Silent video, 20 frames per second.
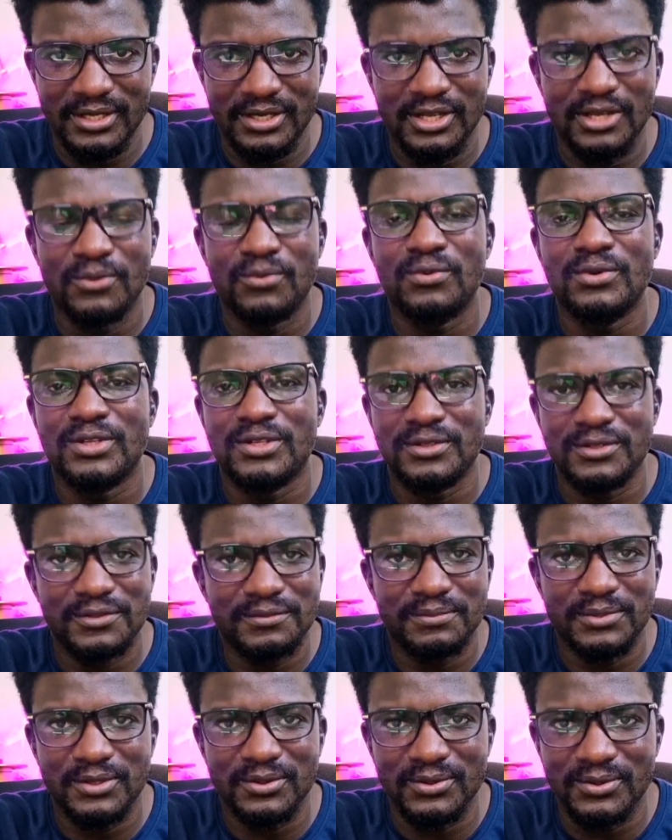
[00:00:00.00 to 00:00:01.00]
They
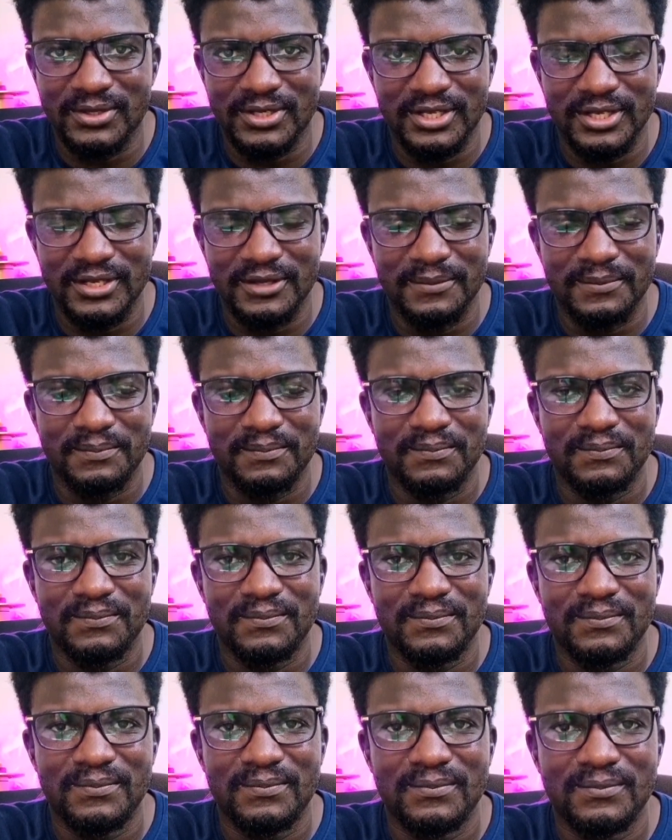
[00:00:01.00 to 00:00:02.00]
wouldn't be okay.
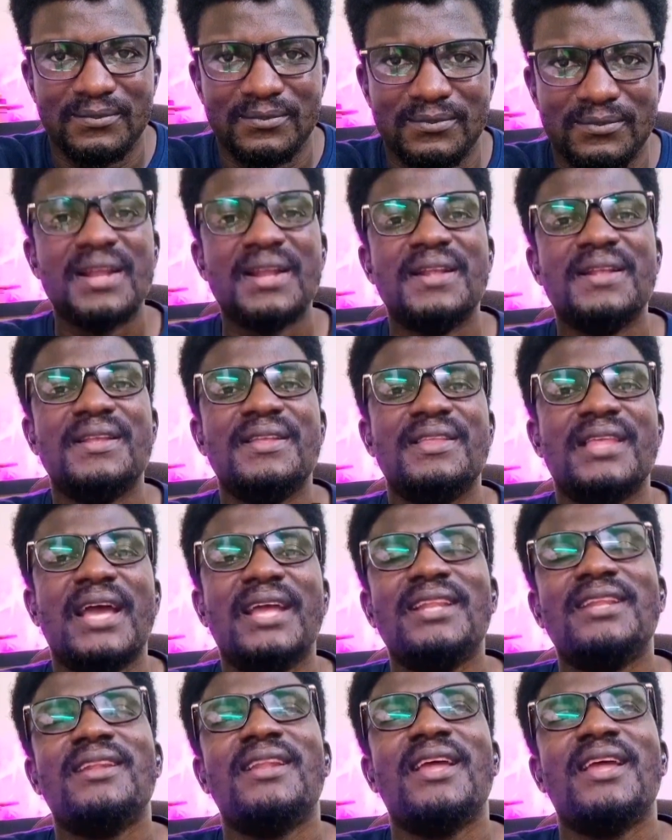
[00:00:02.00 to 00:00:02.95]
Then the